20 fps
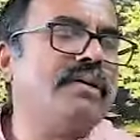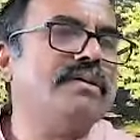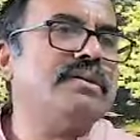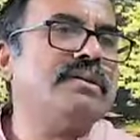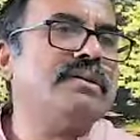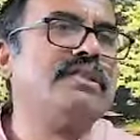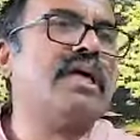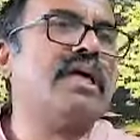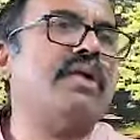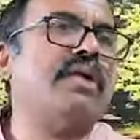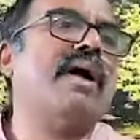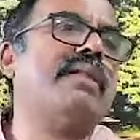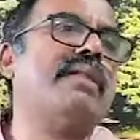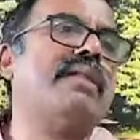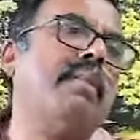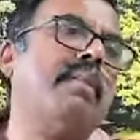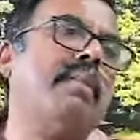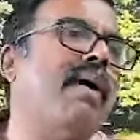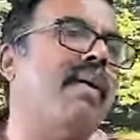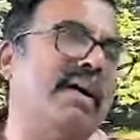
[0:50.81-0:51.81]

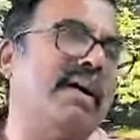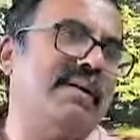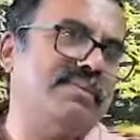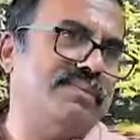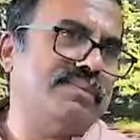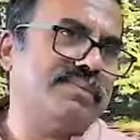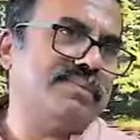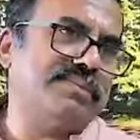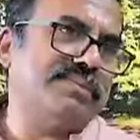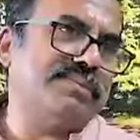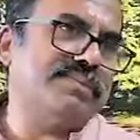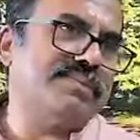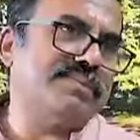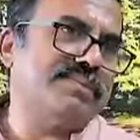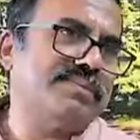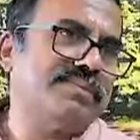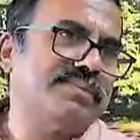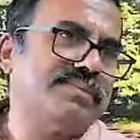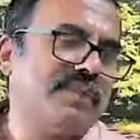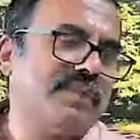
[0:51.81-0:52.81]
Sarvatma
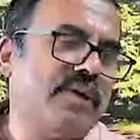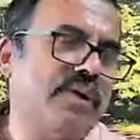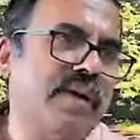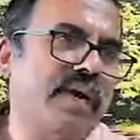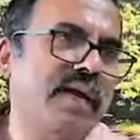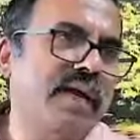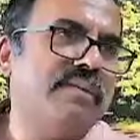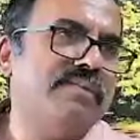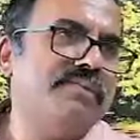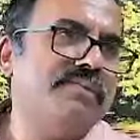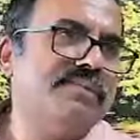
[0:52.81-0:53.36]
Bhava. Okay?